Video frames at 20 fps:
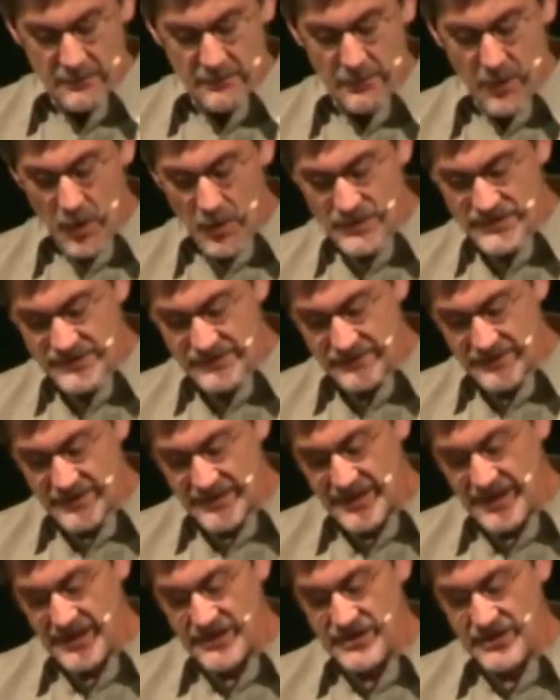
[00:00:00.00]
Most of the
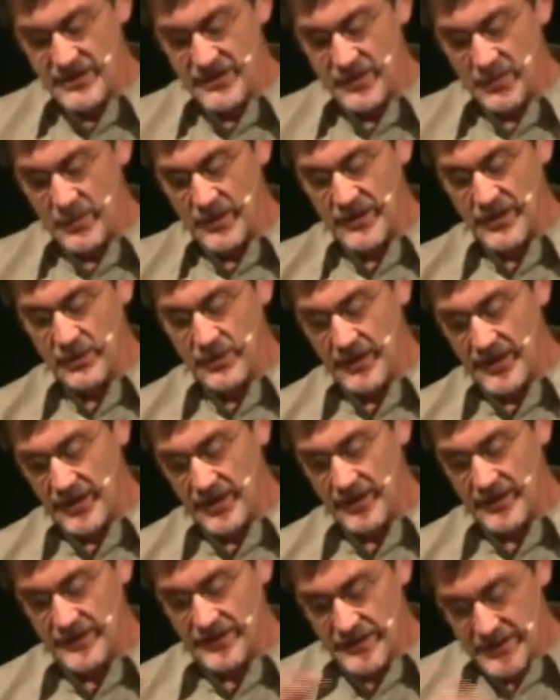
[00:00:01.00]
teaching that we do
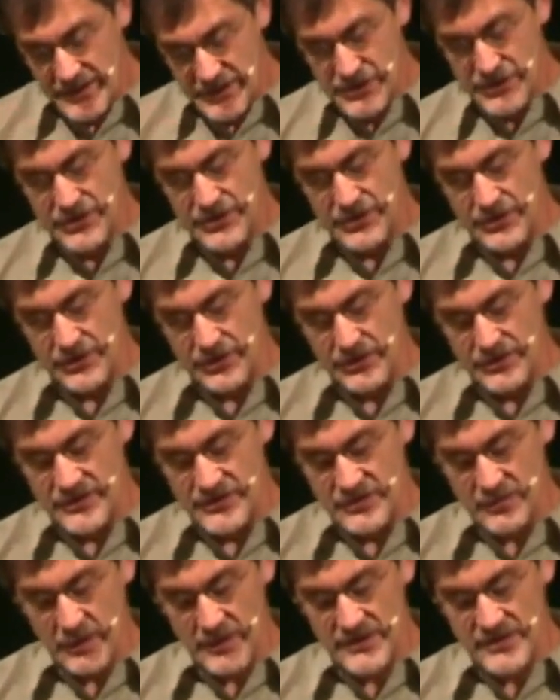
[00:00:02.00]
here at this
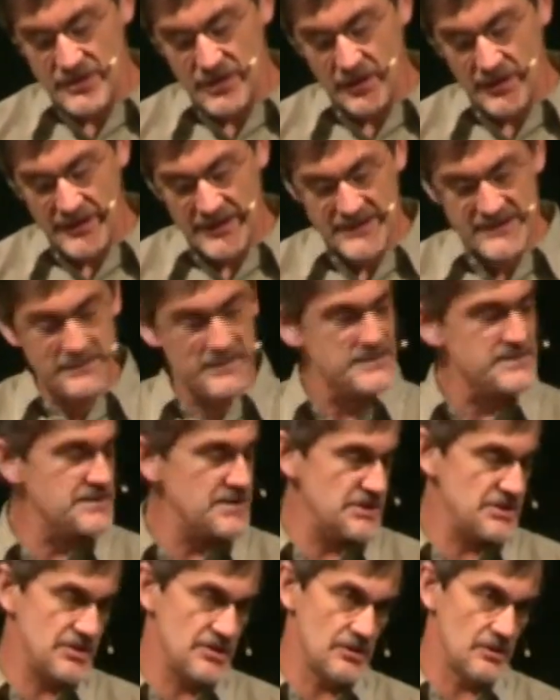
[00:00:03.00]
church is what's called
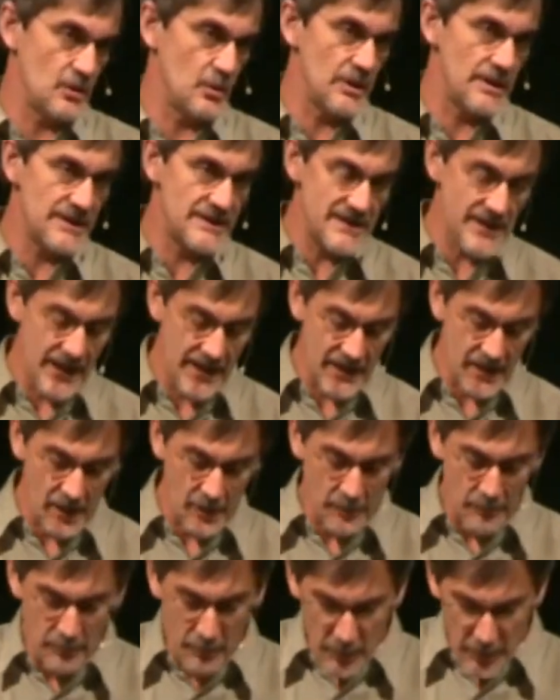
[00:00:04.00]
expositional. We take
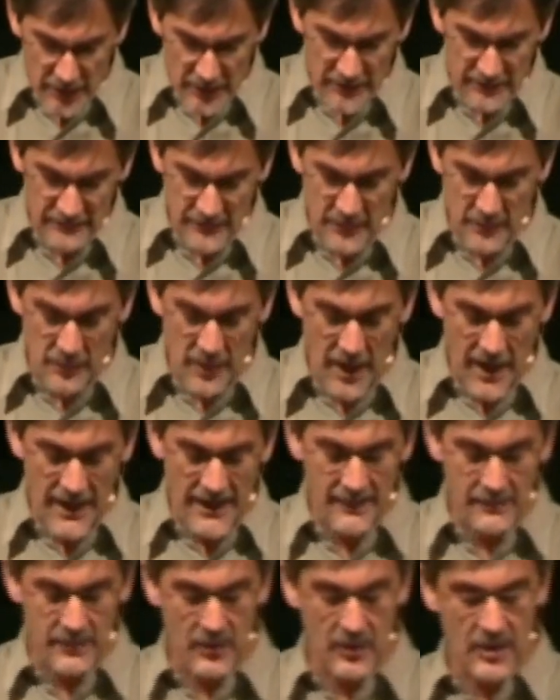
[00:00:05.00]
a book of the
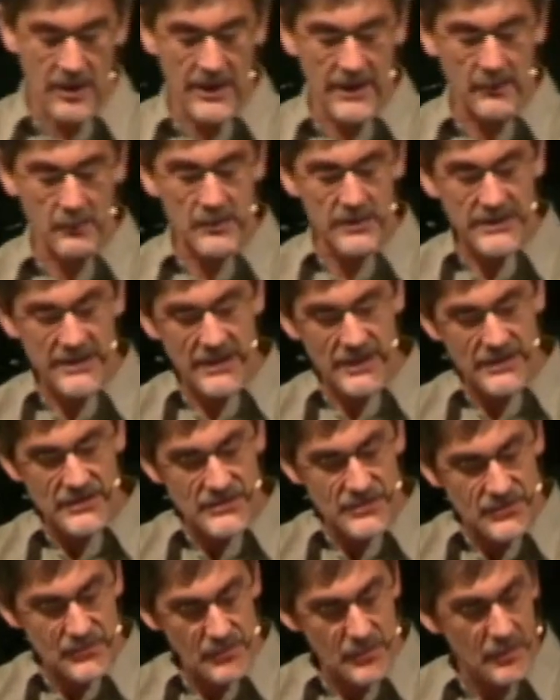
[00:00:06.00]
Bible and we
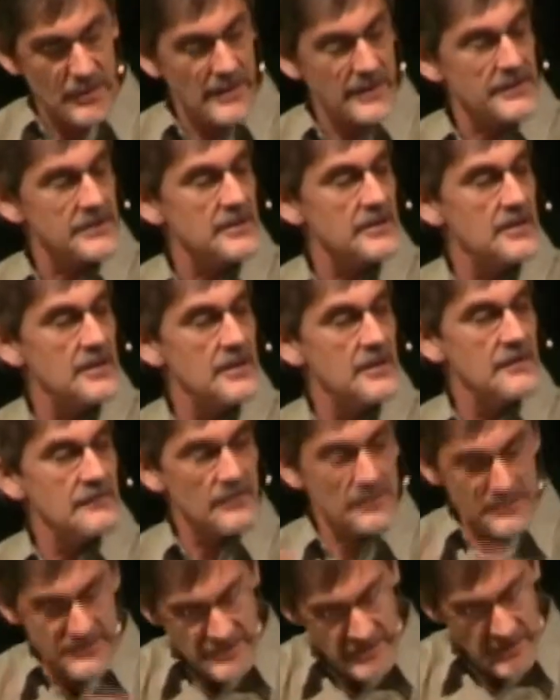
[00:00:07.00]
teach through it
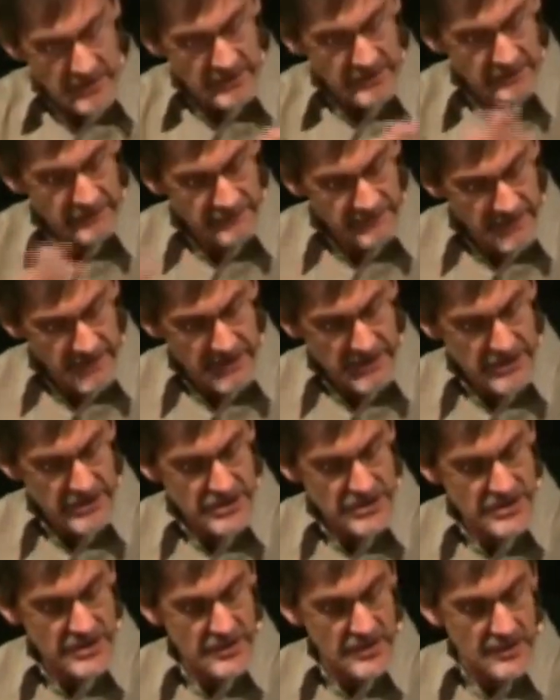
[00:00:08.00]
from start to
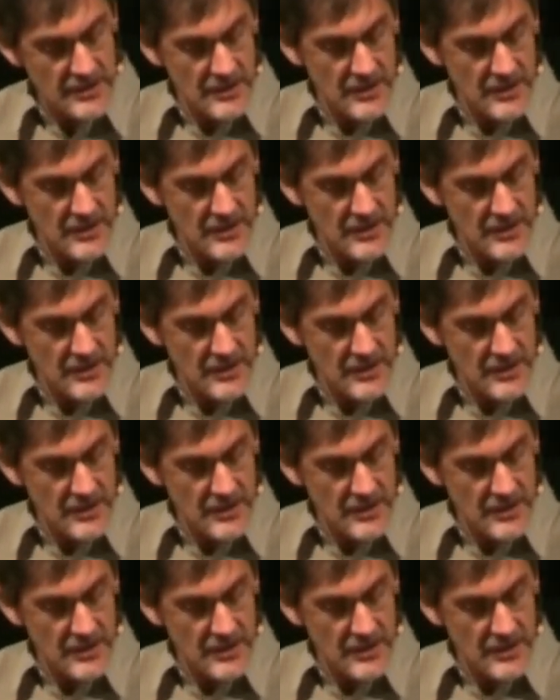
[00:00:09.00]
finish